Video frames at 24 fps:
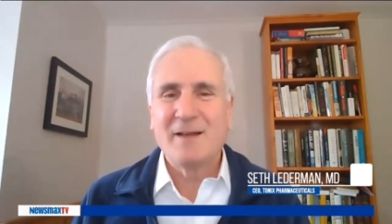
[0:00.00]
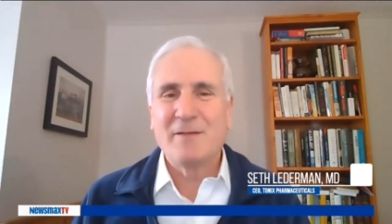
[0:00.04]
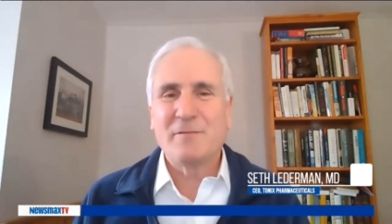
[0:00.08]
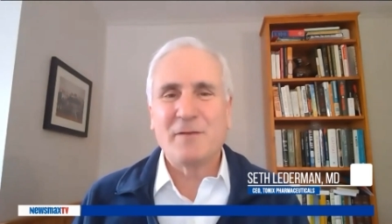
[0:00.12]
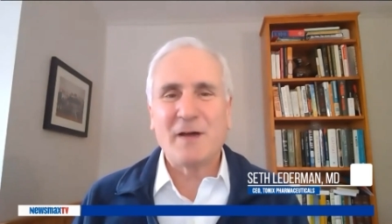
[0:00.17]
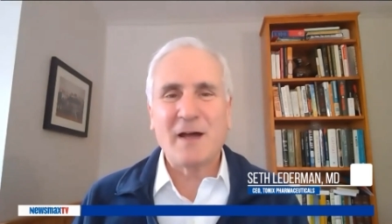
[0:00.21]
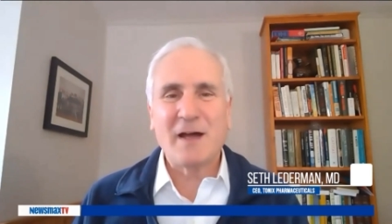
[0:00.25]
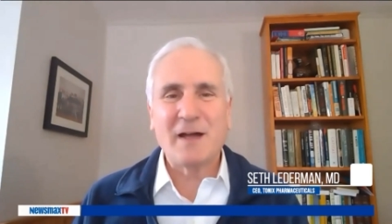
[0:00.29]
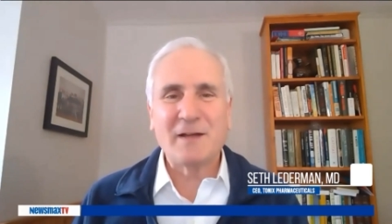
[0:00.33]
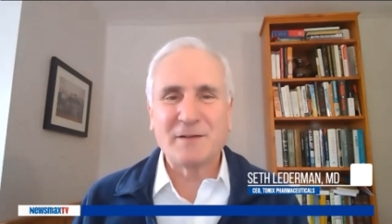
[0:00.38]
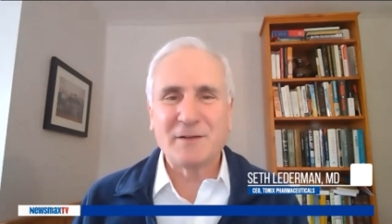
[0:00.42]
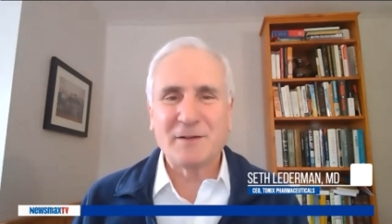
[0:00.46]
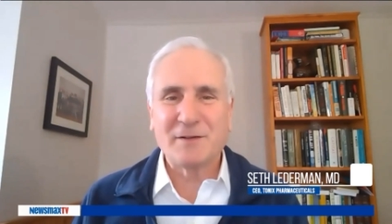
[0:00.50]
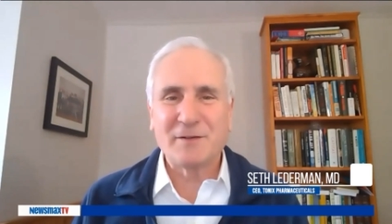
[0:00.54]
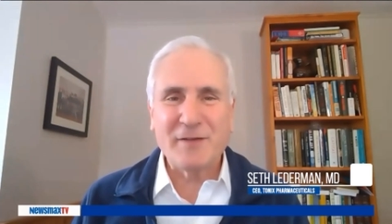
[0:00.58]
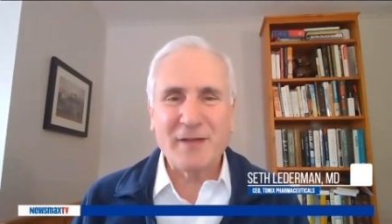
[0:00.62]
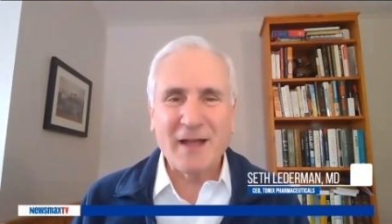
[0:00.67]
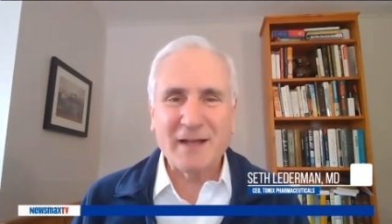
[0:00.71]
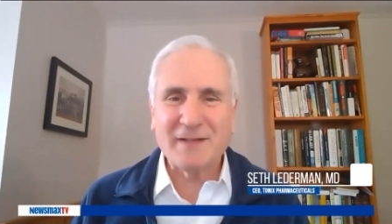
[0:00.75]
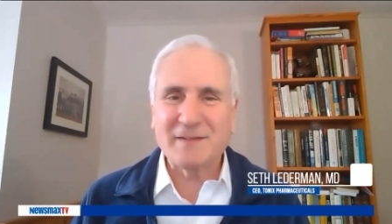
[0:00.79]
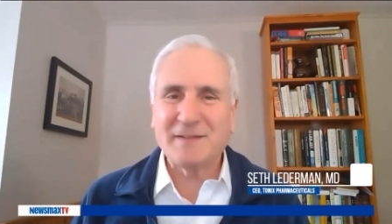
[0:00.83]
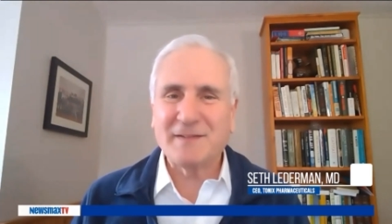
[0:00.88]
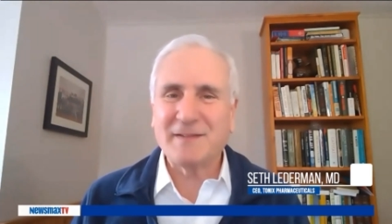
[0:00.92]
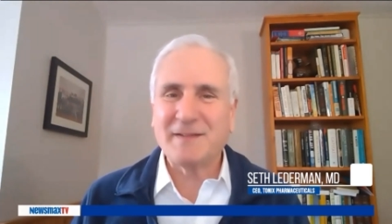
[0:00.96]
Pfizer
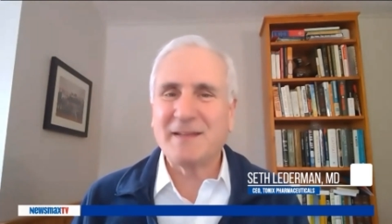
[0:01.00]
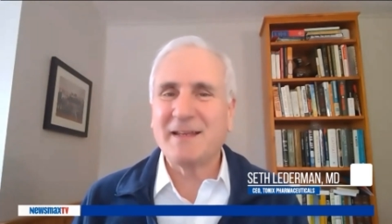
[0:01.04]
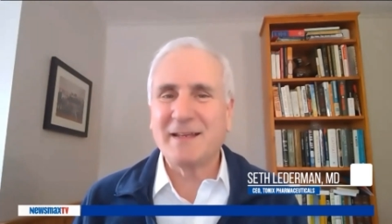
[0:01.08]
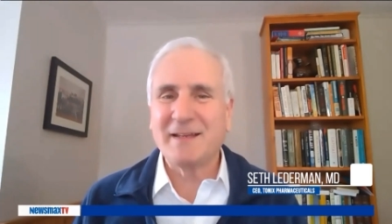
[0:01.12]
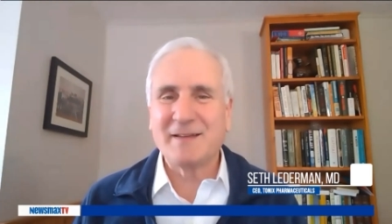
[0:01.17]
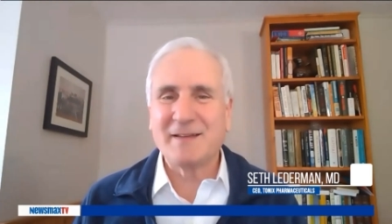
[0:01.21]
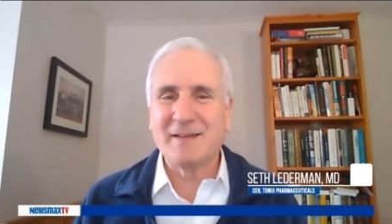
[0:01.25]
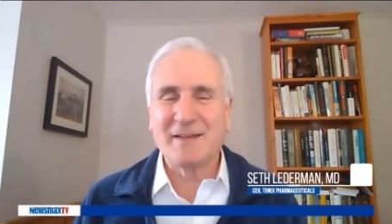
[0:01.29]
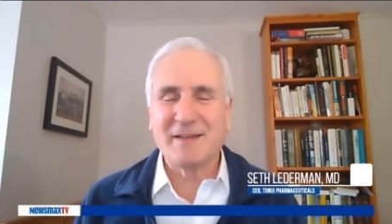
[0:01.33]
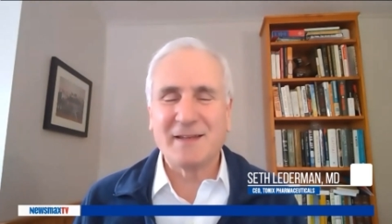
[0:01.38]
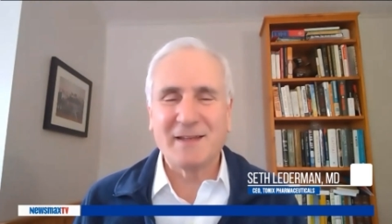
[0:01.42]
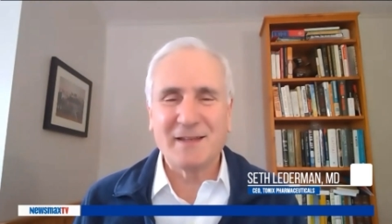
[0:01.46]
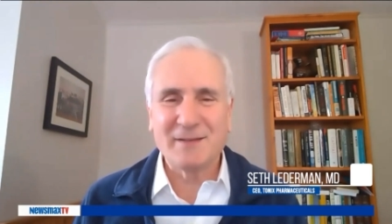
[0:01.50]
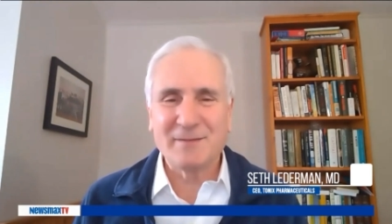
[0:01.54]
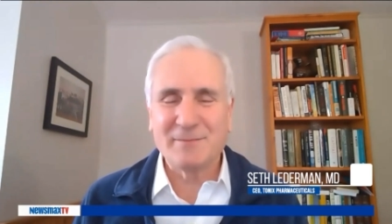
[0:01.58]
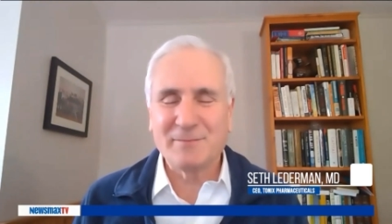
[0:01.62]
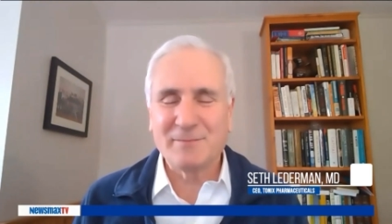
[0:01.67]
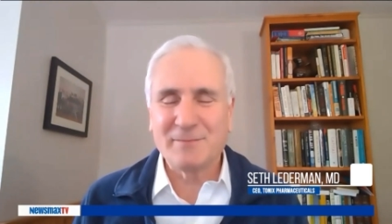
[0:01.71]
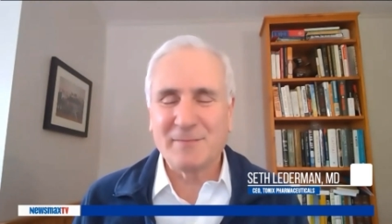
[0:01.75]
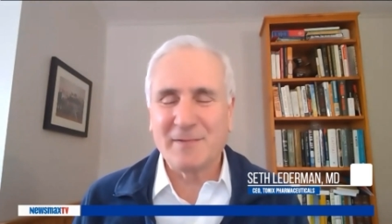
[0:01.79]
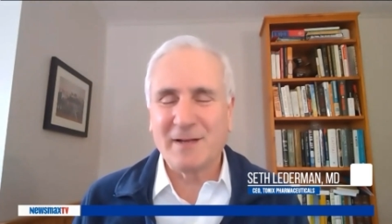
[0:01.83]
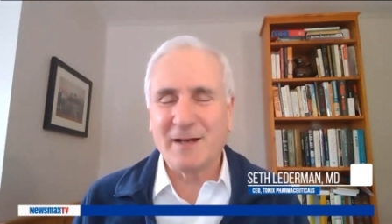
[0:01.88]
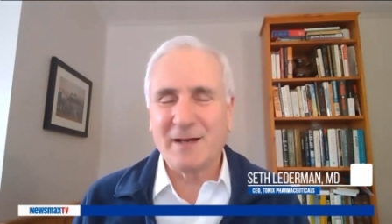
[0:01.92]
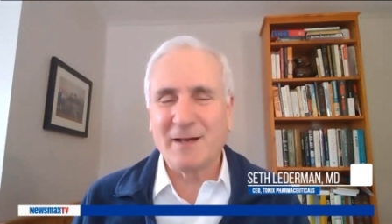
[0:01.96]
vaccine, the
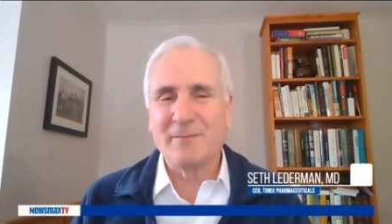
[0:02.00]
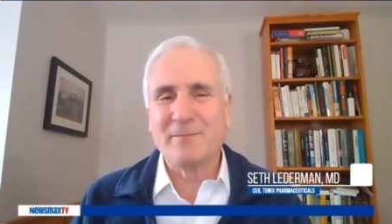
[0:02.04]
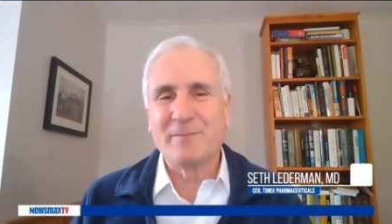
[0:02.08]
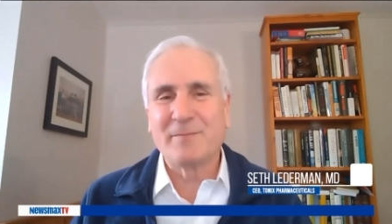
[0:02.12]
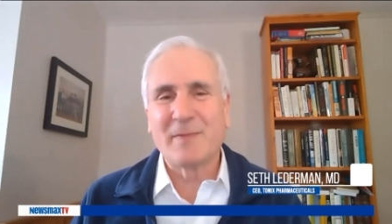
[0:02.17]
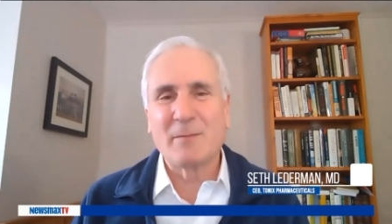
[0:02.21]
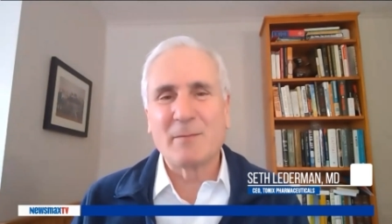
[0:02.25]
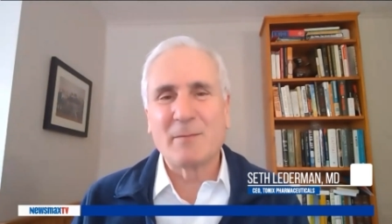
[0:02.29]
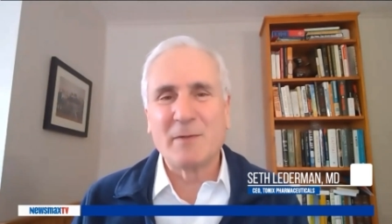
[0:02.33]
um,